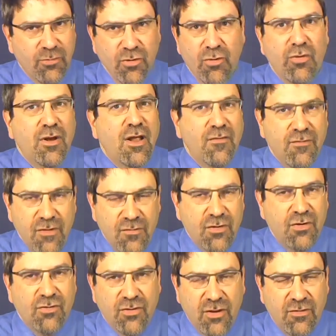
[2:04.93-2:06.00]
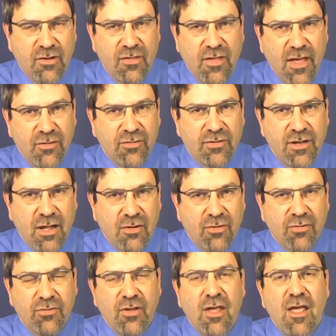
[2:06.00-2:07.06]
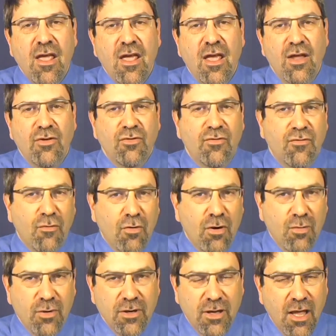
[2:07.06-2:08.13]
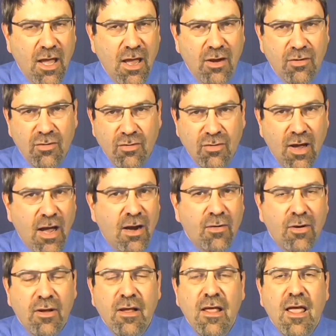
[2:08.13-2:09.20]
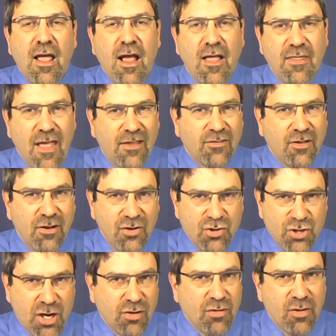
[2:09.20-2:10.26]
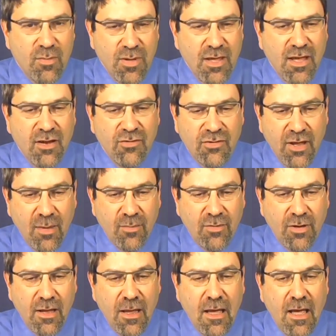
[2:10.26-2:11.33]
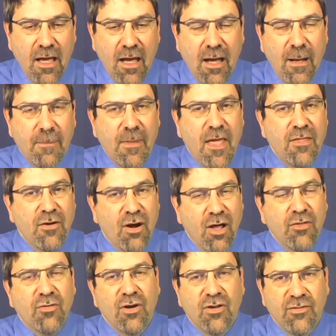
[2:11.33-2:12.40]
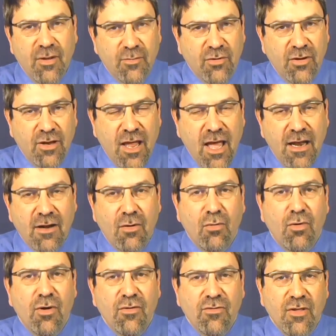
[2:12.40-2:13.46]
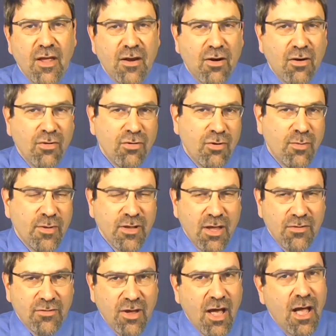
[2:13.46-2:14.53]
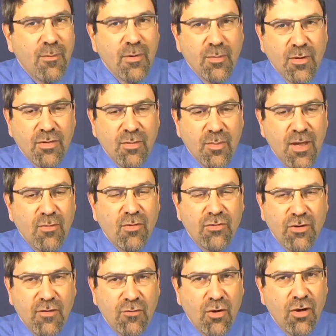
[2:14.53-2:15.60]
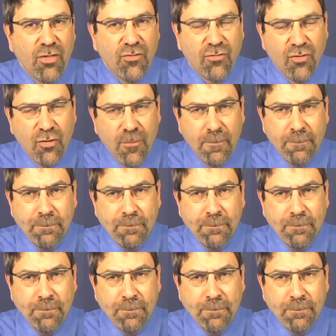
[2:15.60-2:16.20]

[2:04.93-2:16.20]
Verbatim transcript: So you could have fifty or sixty thousand dollars in your 401k or your IRA, and that's going to generally be exempt. Um, and there are other exemption categories that are a little bit less common, but the main ones I've gone through.